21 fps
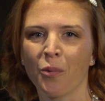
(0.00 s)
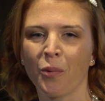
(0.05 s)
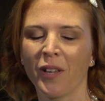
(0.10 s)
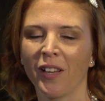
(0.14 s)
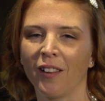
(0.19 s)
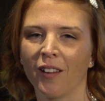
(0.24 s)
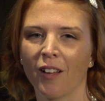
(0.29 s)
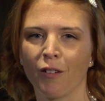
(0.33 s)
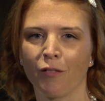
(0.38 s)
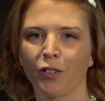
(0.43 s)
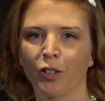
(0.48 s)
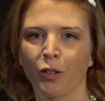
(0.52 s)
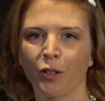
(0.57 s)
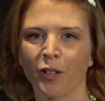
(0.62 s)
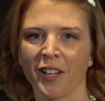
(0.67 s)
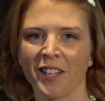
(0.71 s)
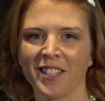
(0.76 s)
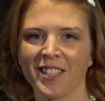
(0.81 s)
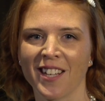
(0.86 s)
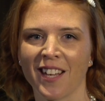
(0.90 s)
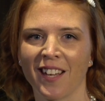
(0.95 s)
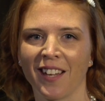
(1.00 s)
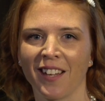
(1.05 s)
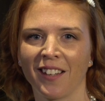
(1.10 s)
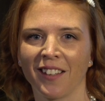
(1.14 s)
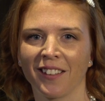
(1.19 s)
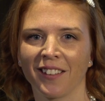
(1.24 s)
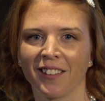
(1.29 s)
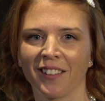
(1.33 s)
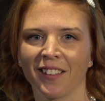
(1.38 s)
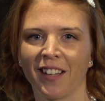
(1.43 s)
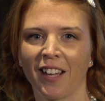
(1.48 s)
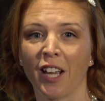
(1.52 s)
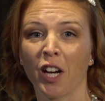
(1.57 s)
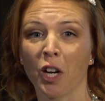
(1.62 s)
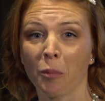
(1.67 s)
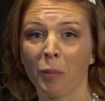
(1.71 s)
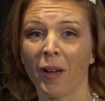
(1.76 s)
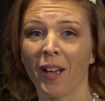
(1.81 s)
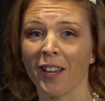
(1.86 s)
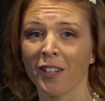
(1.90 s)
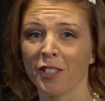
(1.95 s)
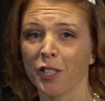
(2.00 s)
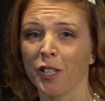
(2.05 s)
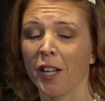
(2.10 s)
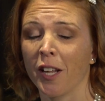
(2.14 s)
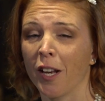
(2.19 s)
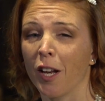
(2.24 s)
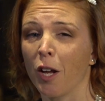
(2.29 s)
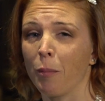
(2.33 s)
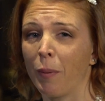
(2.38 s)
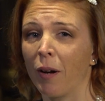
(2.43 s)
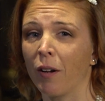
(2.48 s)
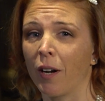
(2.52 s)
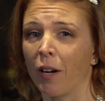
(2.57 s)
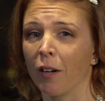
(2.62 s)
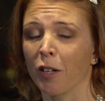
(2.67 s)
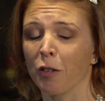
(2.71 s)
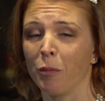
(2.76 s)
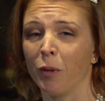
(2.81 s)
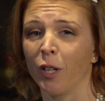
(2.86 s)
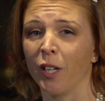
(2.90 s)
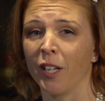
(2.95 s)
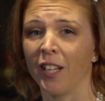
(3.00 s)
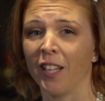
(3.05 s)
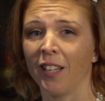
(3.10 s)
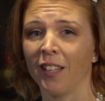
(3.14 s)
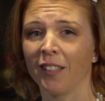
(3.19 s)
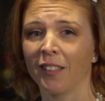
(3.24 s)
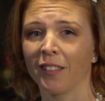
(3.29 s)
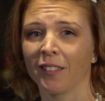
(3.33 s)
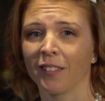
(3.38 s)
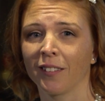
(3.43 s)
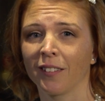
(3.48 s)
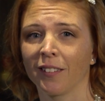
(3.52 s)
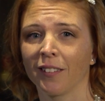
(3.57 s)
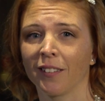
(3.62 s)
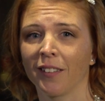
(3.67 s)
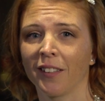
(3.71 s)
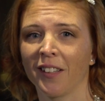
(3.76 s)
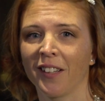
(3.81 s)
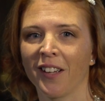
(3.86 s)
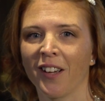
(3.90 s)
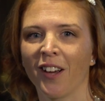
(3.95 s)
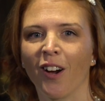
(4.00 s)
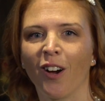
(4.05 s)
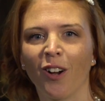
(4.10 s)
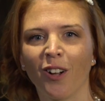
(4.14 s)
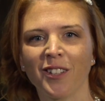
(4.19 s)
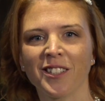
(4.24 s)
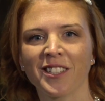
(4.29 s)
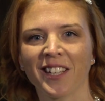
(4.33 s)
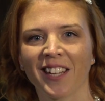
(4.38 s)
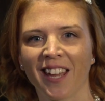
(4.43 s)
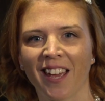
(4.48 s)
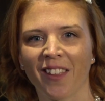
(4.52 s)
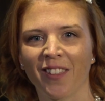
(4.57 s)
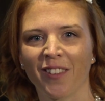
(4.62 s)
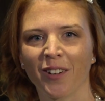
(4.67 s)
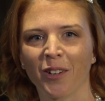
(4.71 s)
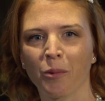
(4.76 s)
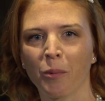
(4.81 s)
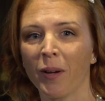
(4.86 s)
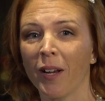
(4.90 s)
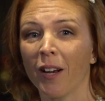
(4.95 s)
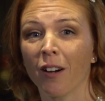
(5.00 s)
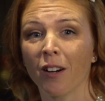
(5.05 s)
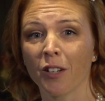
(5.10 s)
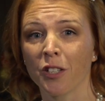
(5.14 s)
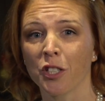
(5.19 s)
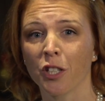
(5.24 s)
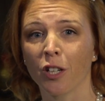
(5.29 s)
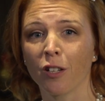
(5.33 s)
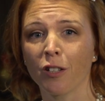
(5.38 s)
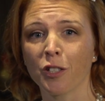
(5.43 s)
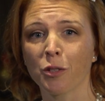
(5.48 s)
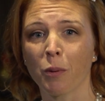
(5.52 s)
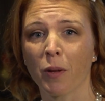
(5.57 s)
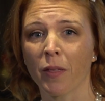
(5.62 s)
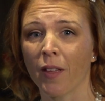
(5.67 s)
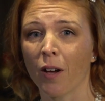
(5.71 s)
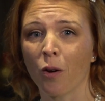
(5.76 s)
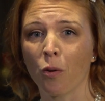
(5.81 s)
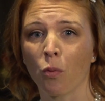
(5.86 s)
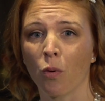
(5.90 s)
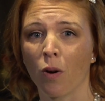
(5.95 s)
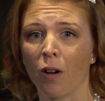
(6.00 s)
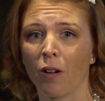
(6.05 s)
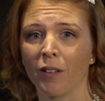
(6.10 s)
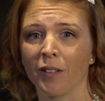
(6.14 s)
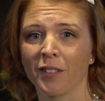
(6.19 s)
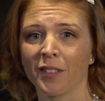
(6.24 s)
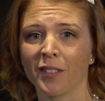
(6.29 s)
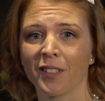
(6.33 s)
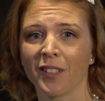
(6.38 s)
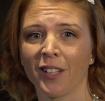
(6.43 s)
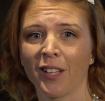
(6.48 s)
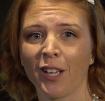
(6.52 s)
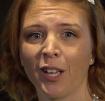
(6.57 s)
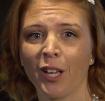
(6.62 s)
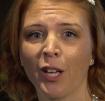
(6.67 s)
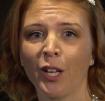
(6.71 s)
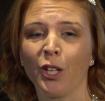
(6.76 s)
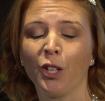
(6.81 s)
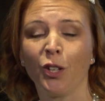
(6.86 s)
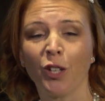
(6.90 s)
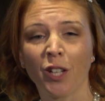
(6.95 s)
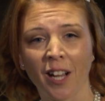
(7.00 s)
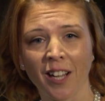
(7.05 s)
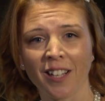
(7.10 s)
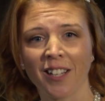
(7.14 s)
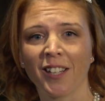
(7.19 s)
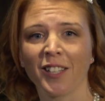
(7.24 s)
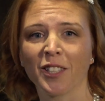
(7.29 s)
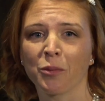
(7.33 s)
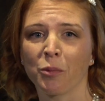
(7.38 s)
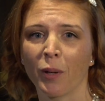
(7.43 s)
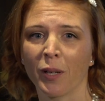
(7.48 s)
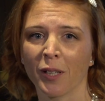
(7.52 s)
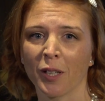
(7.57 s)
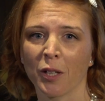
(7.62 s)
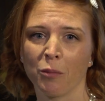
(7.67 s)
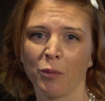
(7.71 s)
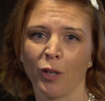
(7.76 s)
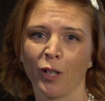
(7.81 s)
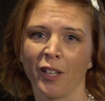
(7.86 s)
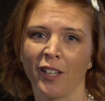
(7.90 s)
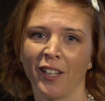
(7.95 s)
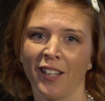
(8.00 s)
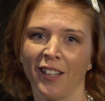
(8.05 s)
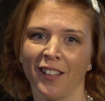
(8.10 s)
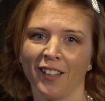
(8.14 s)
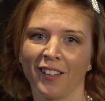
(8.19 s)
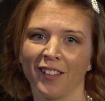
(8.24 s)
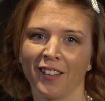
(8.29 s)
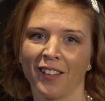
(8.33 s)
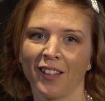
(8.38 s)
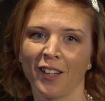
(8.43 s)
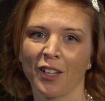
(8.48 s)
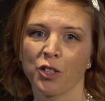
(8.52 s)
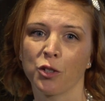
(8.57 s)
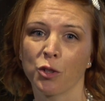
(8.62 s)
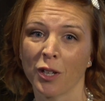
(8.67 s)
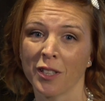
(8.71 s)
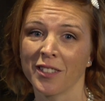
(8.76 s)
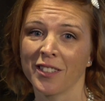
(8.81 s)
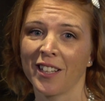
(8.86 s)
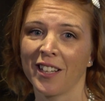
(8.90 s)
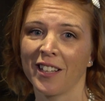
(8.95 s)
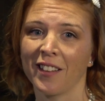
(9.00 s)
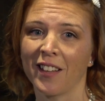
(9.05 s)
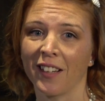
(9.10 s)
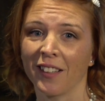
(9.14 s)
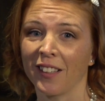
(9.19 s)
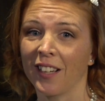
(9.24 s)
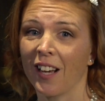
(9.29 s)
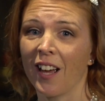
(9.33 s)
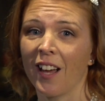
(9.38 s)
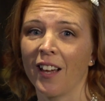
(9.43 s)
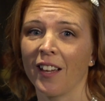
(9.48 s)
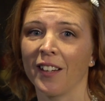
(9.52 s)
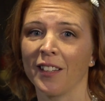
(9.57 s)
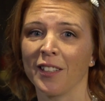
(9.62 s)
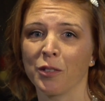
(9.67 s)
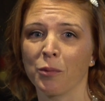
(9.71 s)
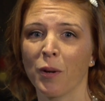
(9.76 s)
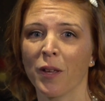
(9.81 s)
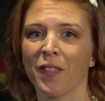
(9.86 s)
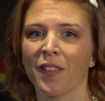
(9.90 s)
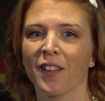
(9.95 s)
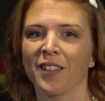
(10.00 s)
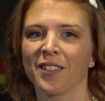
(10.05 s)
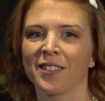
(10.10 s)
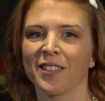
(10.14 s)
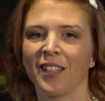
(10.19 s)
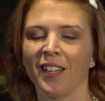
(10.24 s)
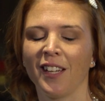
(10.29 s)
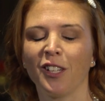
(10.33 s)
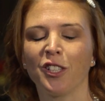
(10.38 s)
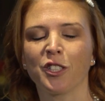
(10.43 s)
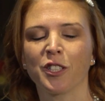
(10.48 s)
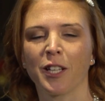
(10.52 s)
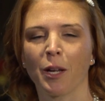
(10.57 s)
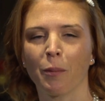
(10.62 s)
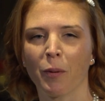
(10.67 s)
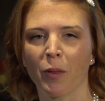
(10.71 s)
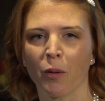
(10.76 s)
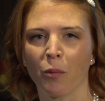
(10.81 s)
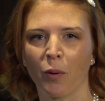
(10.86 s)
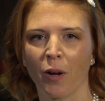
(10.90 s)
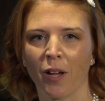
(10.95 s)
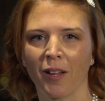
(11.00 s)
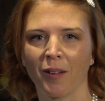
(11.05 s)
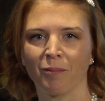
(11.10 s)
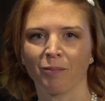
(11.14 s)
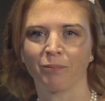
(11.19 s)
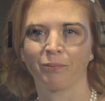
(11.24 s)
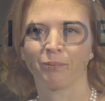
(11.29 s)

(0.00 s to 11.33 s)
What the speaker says: We love Gloria Dei and are passionate about our community. AllTogether, we are a church without walls, united as one community, trusting that God is with us each step of the way.